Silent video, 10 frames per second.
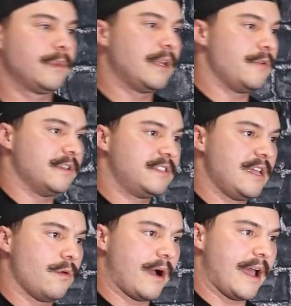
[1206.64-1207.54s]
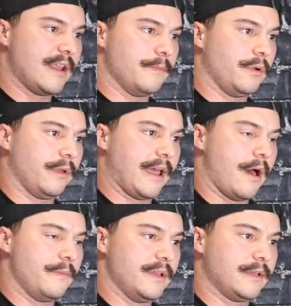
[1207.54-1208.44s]
And you can see why I didn't pull it
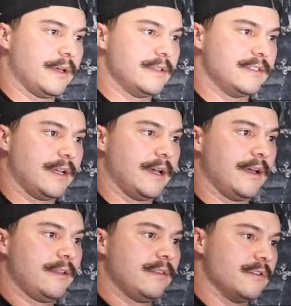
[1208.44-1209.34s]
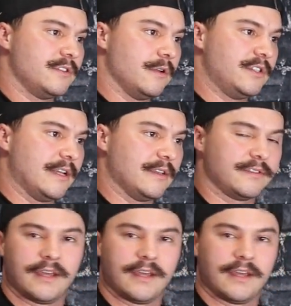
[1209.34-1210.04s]
out, because there's no chance I was